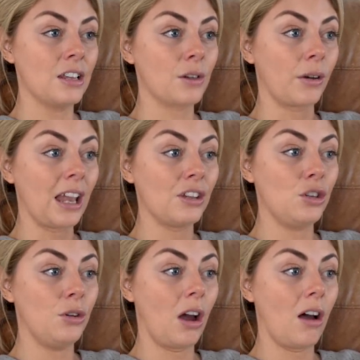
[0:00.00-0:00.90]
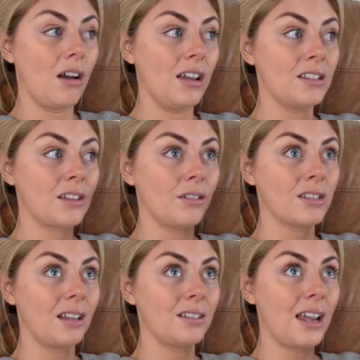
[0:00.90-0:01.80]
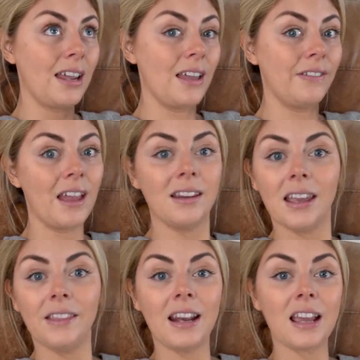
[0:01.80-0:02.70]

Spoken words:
So I'll catch you guys on Sunday and then in the